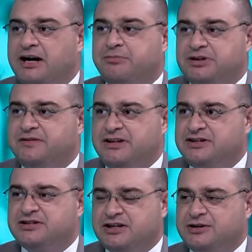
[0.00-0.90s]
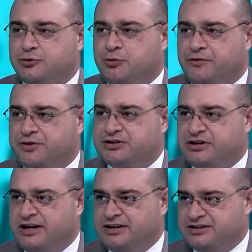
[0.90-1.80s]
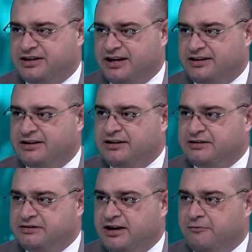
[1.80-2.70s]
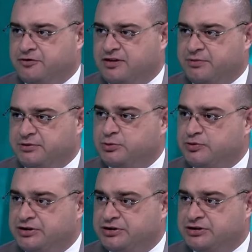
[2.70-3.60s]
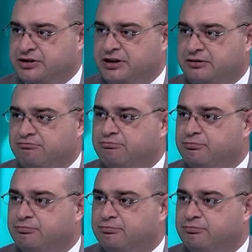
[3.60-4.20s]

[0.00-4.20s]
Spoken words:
I believe that this is also one of the signs that now Trump administration, they